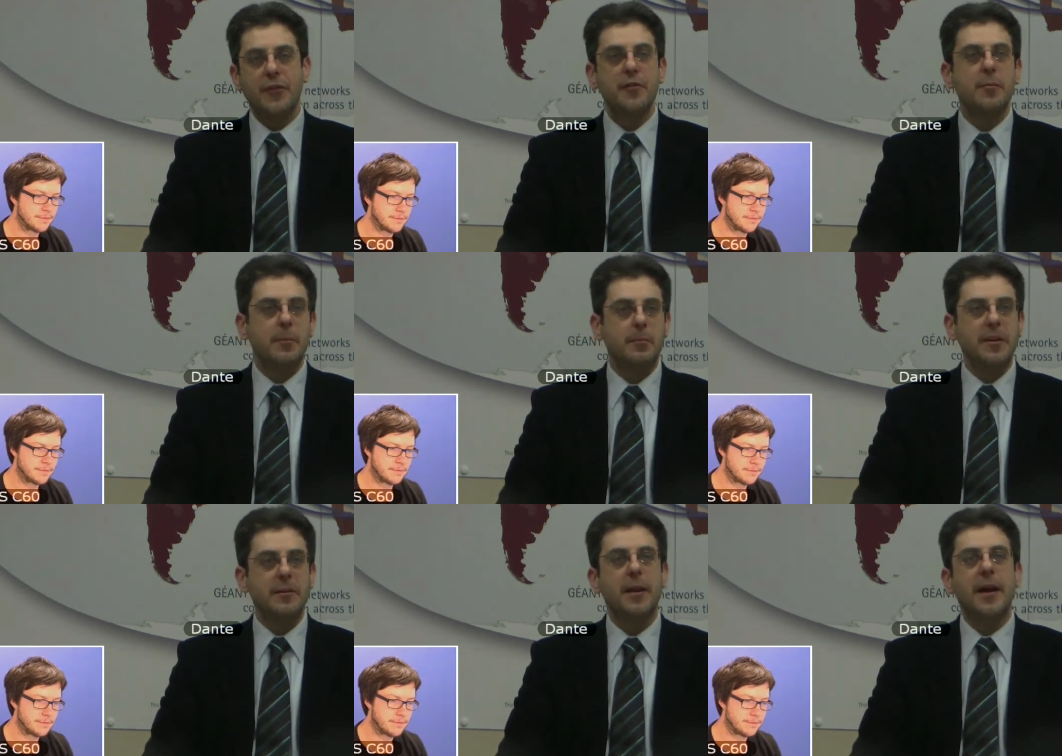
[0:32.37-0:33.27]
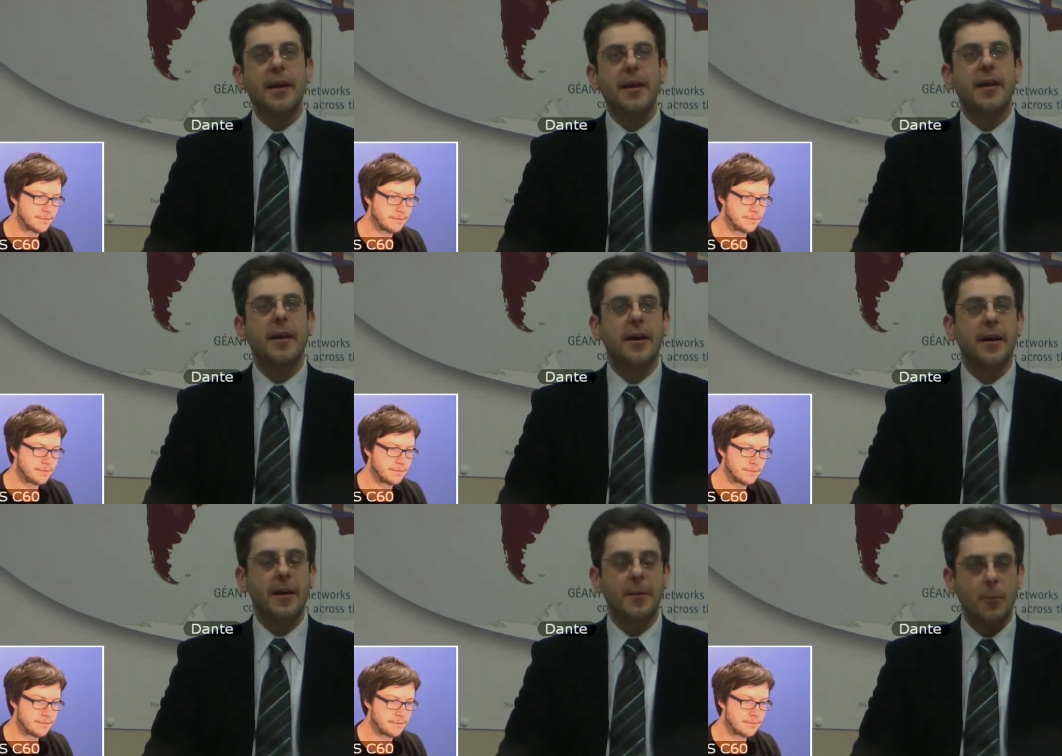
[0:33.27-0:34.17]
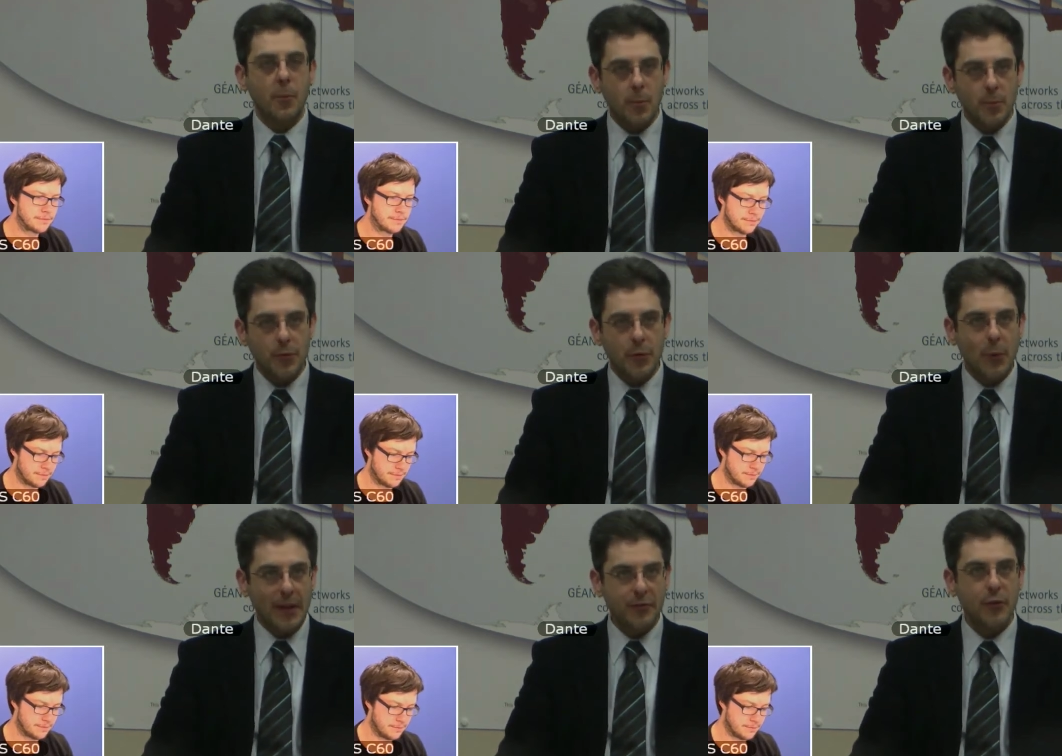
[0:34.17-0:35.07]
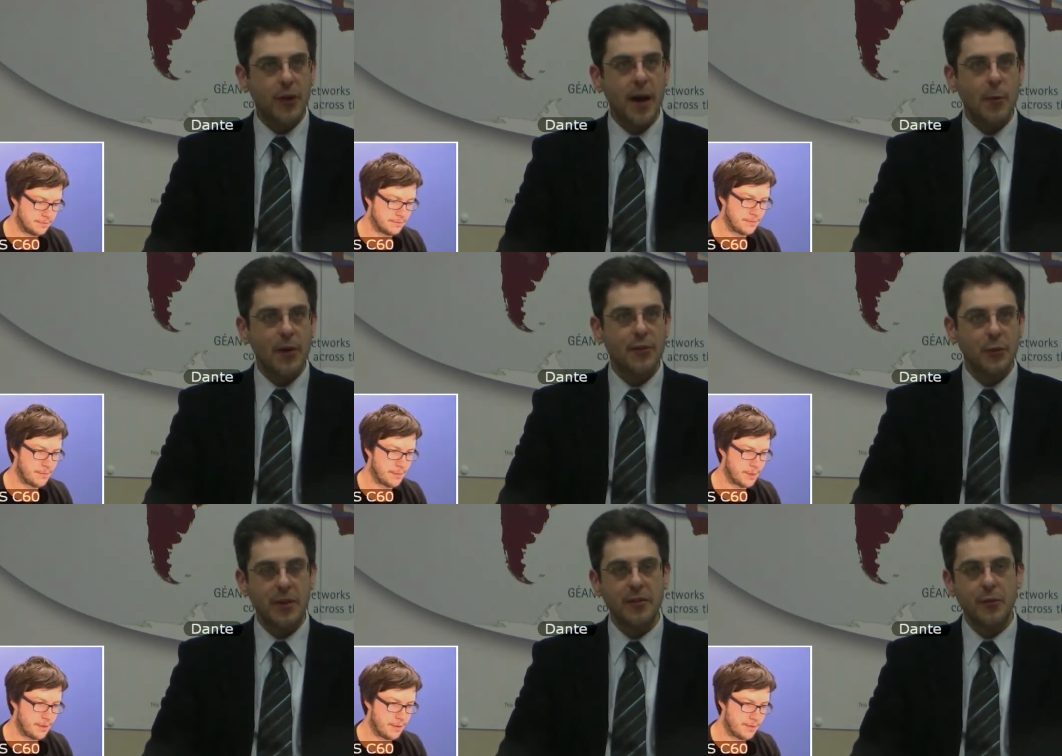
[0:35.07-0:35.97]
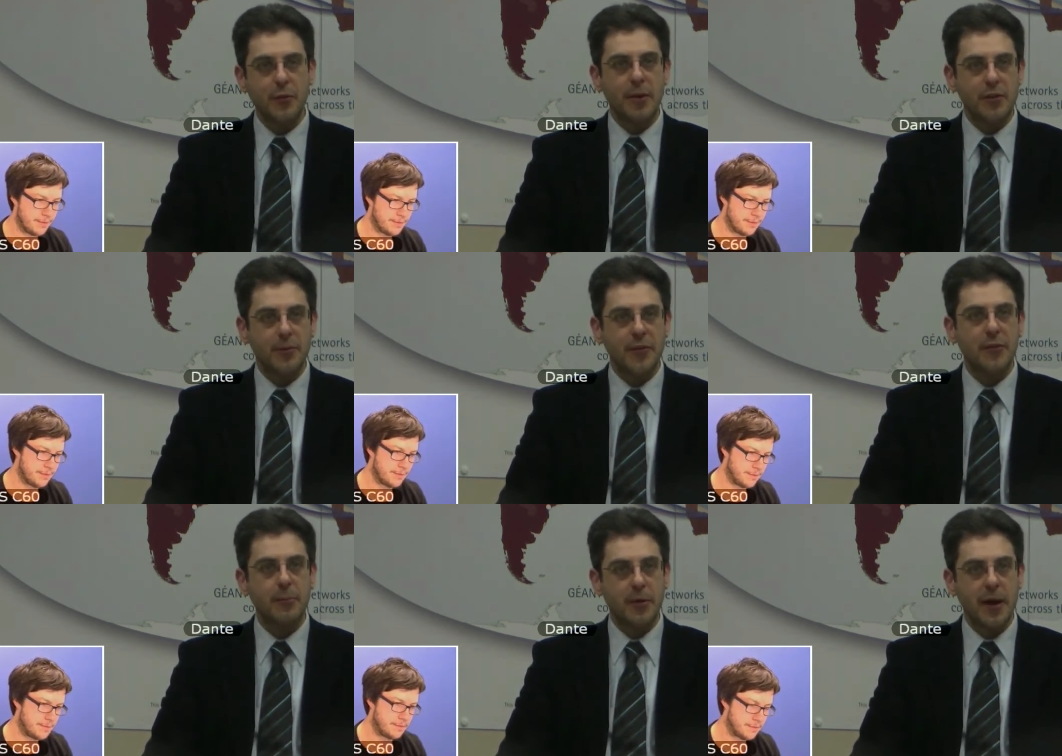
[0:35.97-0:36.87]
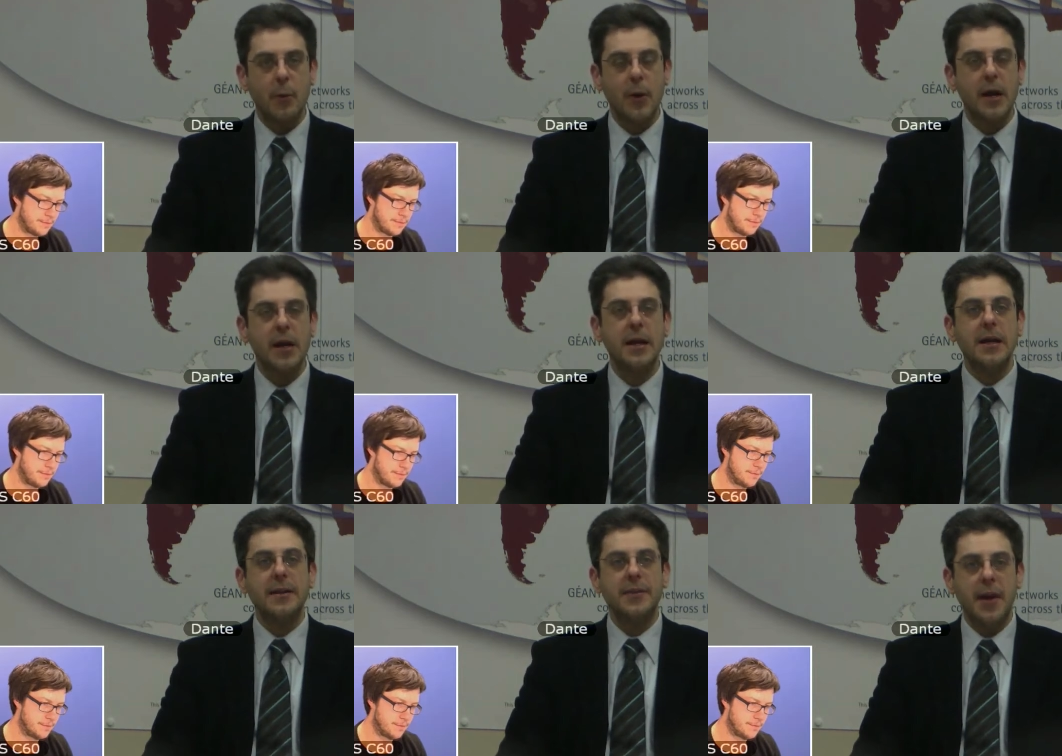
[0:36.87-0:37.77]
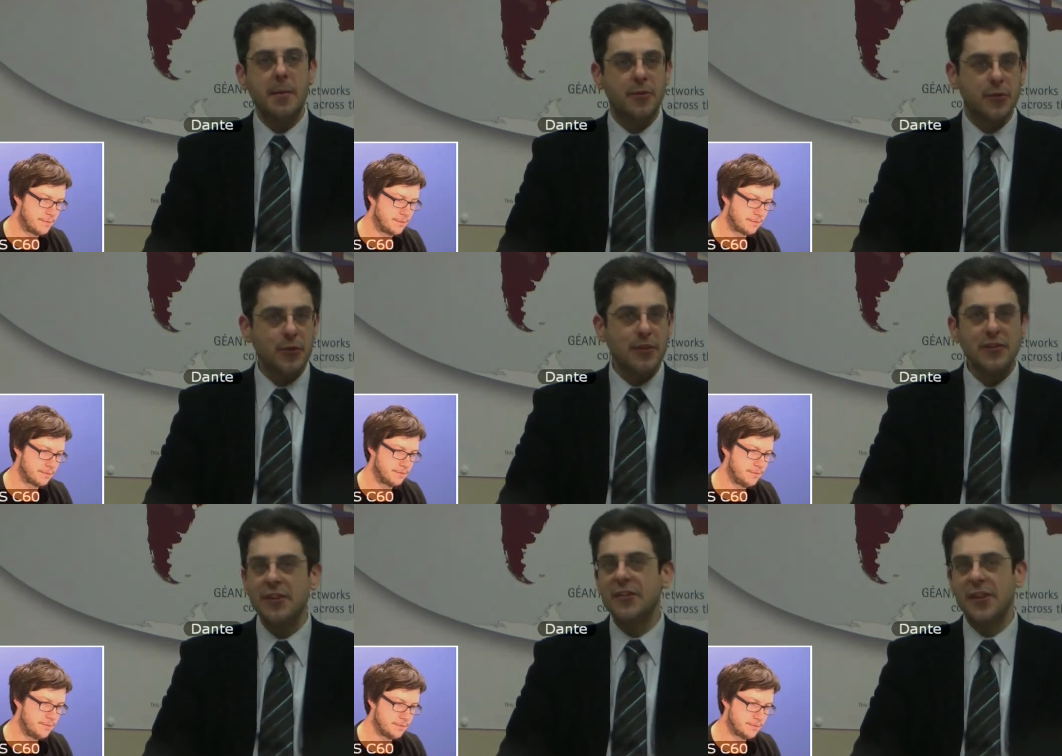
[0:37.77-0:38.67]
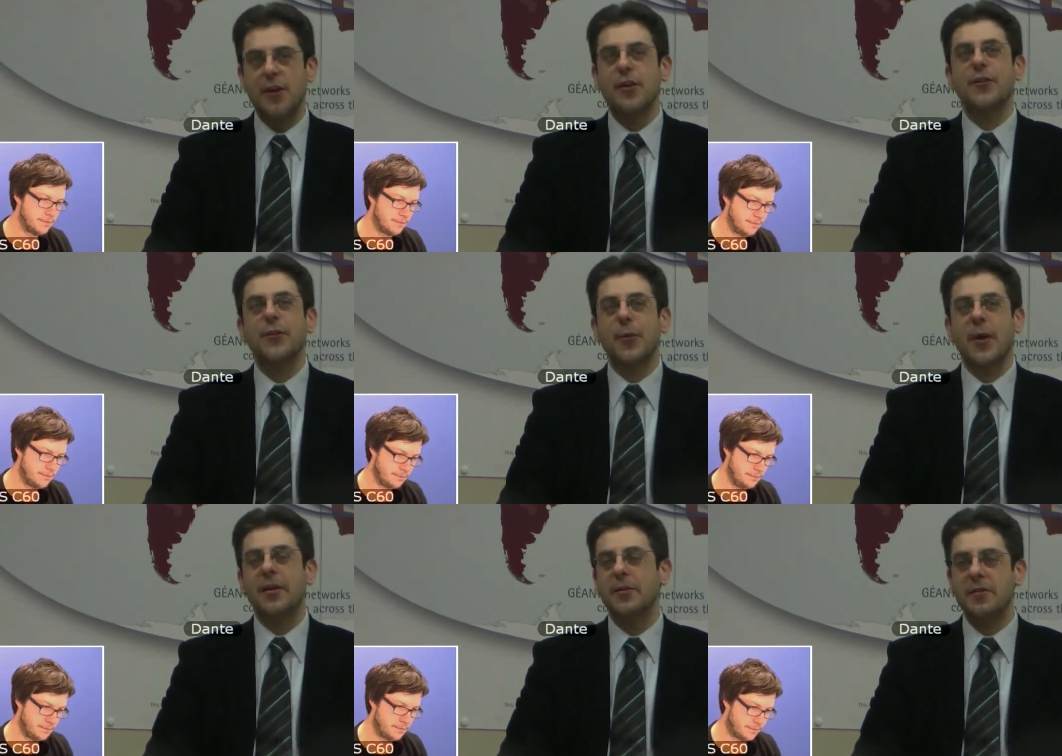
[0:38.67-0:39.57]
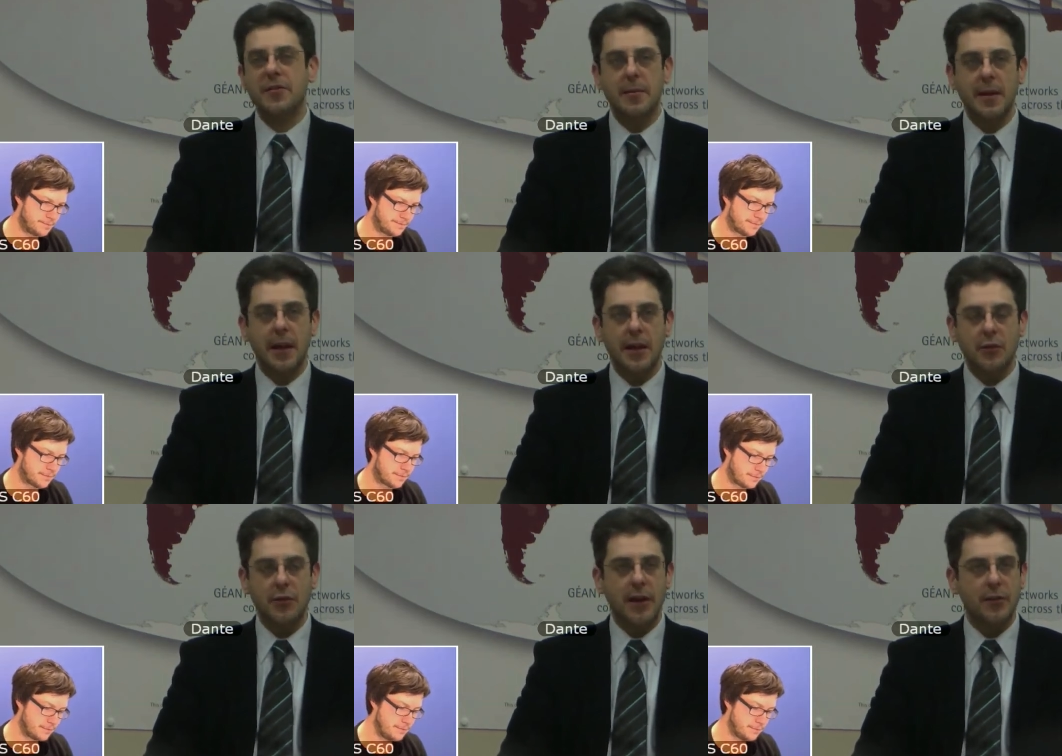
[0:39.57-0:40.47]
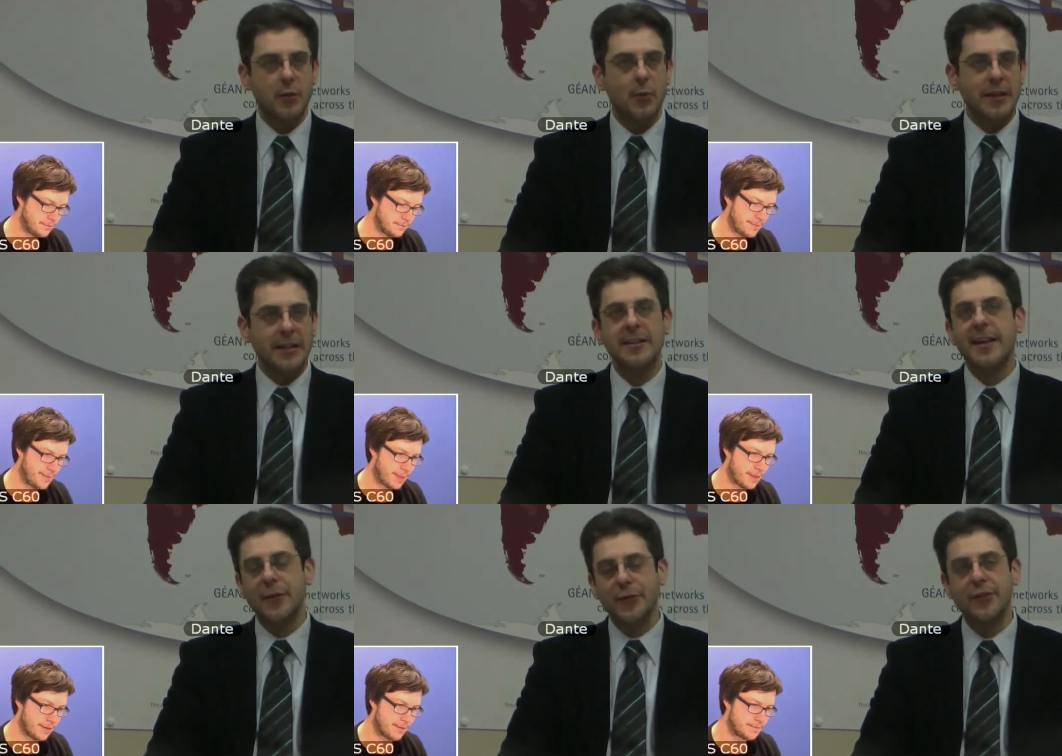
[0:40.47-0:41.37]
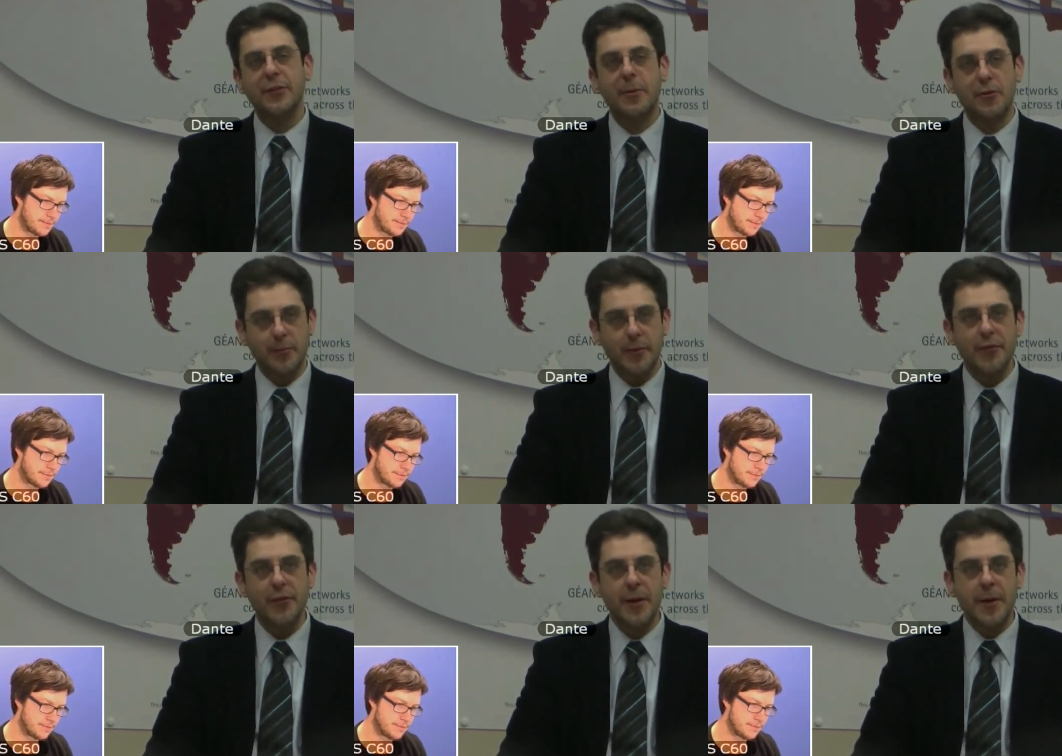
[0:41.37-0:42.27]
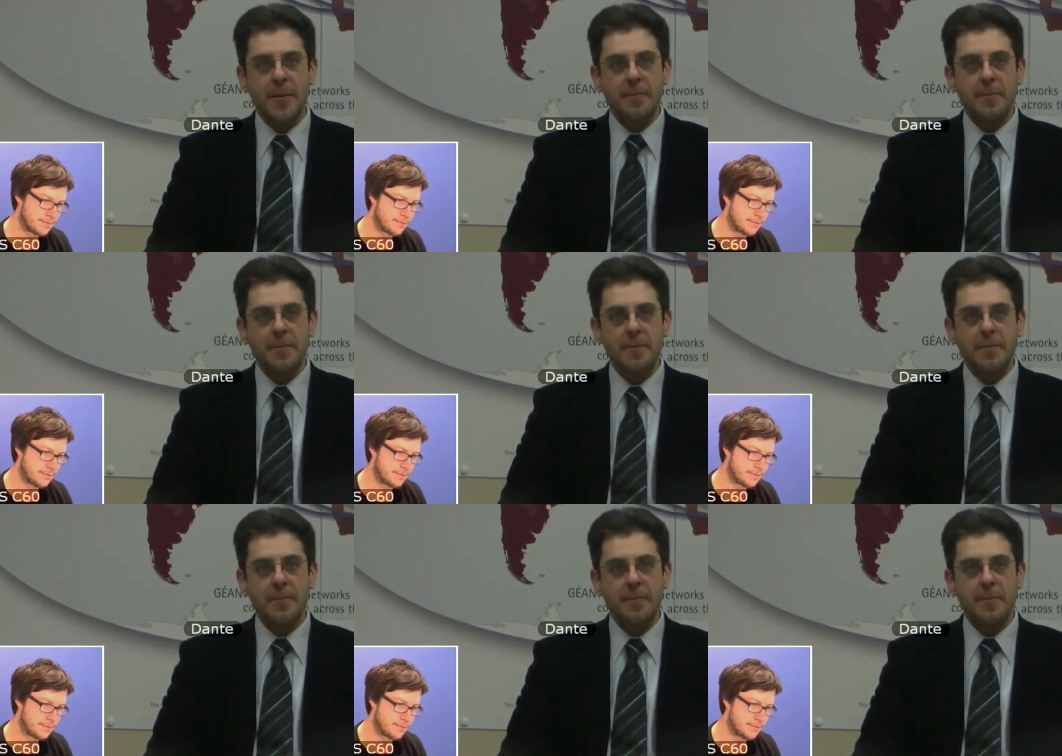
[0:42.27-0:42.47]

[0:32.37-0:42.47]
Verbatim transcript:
Speaker 1: So if you multiply so 24 hours, so 24 measurements per hour times 36 years, so you have something like 320,000 measurements.